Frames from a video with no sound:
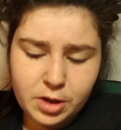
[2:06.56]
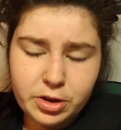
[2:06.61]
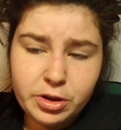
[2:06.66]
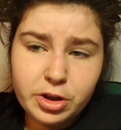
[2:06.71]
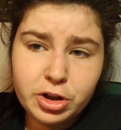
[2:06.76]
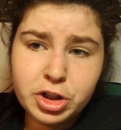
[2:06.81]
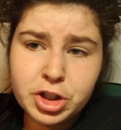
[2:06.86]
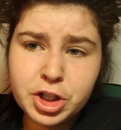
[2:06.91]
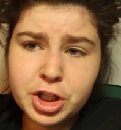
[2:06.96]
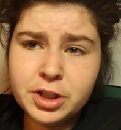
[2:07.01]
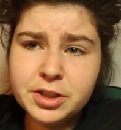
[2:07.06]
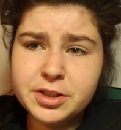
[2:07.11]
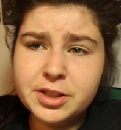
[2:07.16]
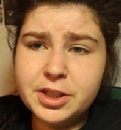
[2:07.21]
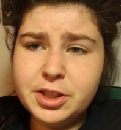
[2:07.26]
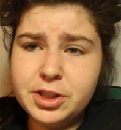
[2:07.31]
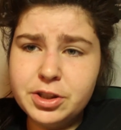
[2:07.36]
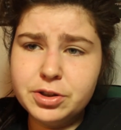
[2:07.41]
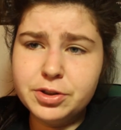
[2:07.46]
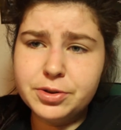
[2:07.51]
The shots I
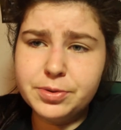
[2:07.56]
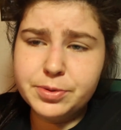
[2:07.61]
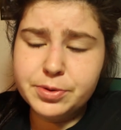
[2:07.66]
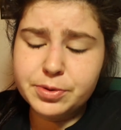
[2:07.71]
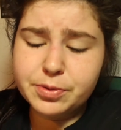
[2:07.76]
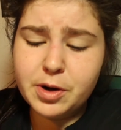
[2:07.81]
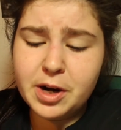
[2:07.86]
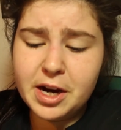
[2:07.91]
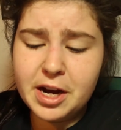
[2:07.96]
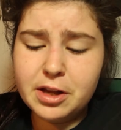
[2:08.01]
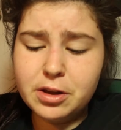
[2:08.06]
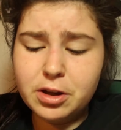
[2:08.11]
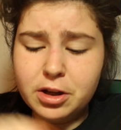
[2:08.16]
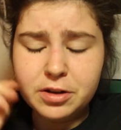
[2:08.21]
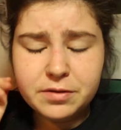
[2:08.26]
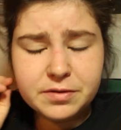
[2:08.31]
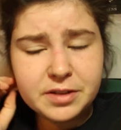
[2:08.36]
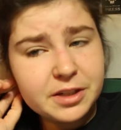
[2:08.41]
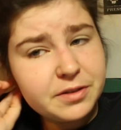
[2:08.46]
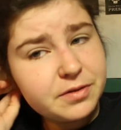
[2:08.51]
used was quite a
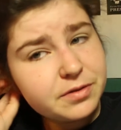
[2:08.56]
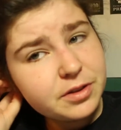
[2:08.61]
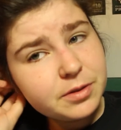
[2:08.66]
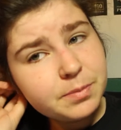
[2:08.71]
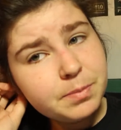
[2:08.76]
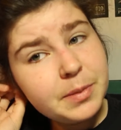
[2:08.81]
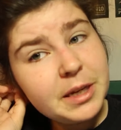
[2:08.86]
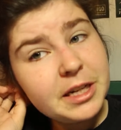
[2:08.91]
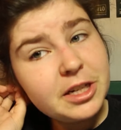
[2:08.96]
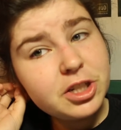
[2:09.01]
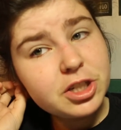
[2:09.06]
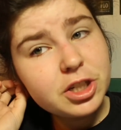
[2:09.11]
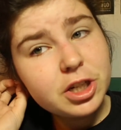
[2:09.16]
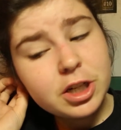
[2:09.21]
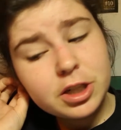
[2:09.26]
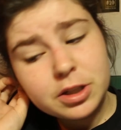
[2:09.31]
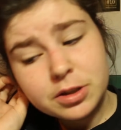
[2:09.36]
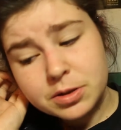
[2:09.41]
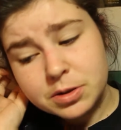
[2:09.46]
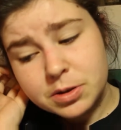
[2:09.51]
lot of different mid
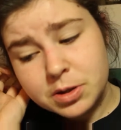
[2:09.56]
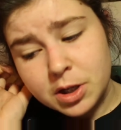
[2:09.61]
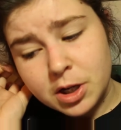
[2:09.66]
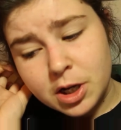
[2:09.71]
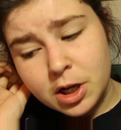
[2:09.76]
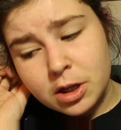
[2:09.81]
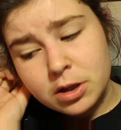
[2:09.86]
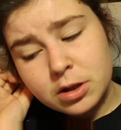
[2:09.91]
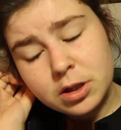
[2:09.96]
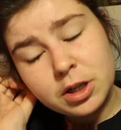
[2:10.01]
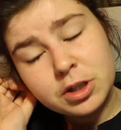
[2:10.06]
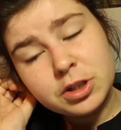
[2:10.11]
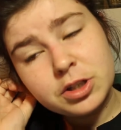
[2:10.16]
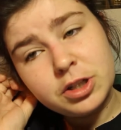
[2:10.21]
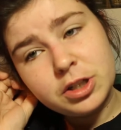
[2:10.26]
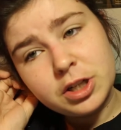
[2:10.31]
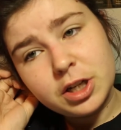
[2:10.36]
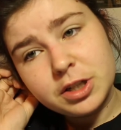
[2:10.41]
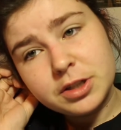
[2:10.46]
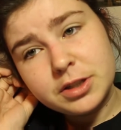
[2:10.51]
shots, long
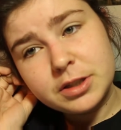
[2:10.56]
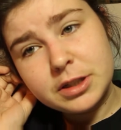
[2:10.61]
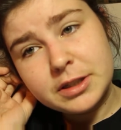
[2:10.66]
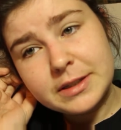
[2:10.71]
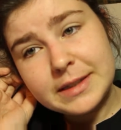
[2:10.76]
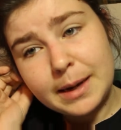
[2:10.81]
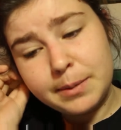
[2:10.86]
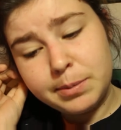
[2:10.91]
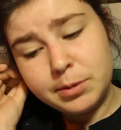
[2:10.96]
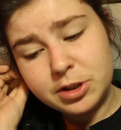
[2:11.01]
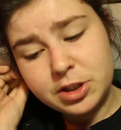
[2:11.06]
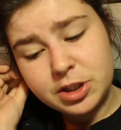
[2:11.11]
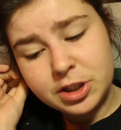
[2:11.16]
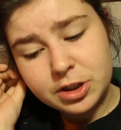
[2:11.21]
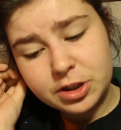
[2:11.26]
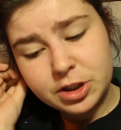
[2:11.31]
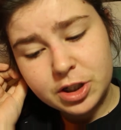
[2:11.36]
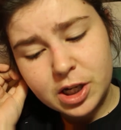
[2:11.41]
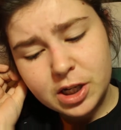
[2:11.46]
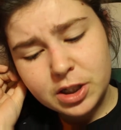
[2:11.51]
shots and
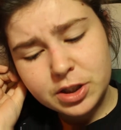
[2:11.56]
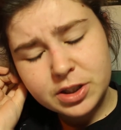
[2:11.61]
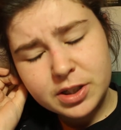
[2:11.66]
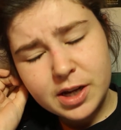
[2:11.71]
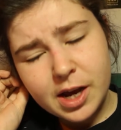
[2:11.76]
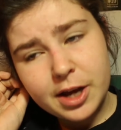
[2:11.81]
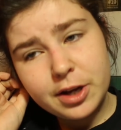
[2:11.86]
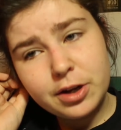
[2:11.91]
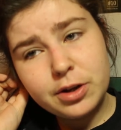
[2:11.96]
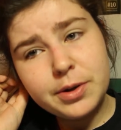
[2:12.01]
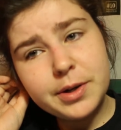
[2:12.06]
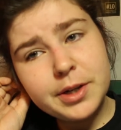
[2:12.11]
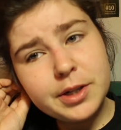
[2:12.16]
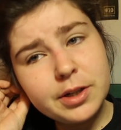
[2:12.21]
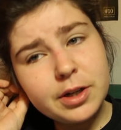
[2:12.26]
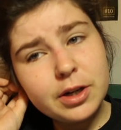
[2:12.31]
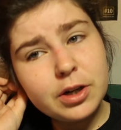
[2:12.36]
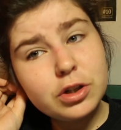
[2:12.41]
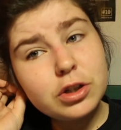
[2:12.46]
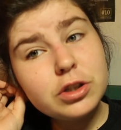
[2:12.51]
establishing shots.
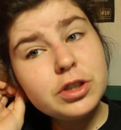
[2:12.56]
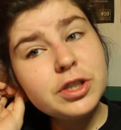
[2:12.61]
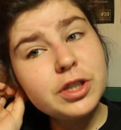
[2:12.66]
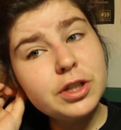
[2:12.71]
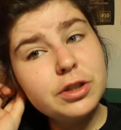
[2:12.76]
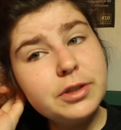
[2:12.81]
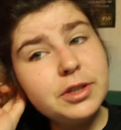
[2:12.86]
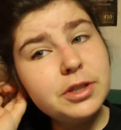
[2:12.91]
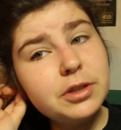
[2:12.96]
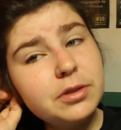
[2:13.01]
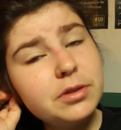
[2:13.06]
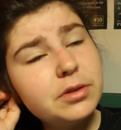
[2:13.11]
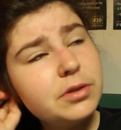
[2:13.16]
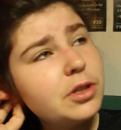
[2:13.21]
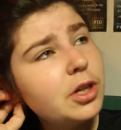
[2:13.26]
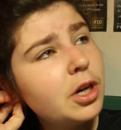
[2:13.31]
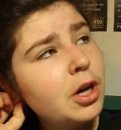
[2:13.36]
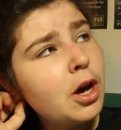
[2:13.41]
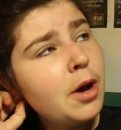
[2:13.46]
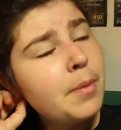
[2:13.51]
I also
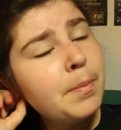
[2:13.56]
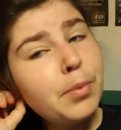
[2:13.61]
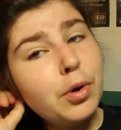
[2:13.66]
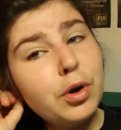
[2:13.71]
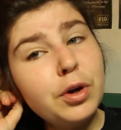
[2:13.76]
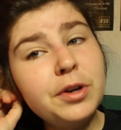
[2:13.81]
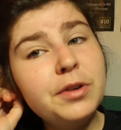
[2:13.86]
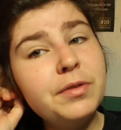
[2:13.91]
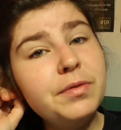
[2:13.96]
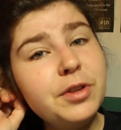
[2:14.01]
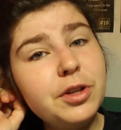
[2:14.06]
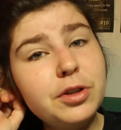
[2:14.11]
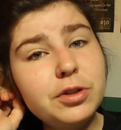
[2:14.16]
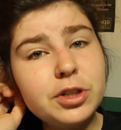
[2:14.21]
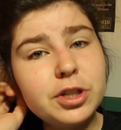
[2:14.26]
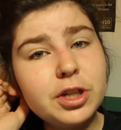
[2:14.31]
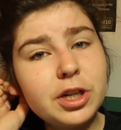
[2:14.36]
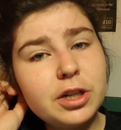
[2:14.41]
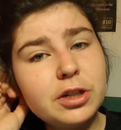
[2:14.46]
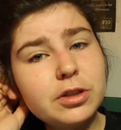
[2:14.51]
used point of view
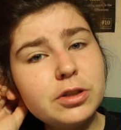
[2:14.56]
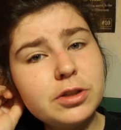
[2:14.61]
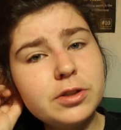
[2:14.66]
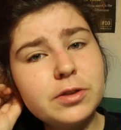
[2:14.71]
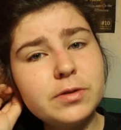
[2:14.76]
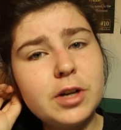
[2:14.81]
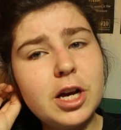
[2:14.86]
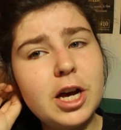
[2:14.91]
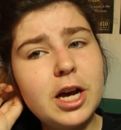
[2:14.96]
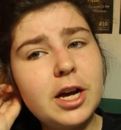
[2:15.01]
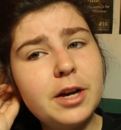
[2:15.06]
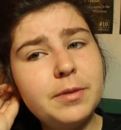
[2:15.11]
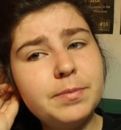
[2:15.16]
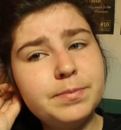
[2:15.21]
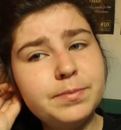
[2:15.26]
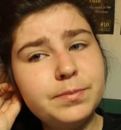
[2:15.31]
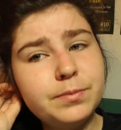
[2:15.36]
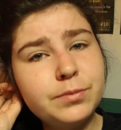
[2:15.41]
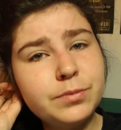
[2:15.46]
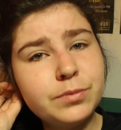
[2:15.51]
shots
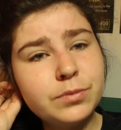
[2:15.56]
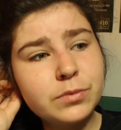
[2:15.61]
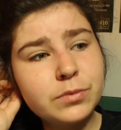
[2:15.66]
when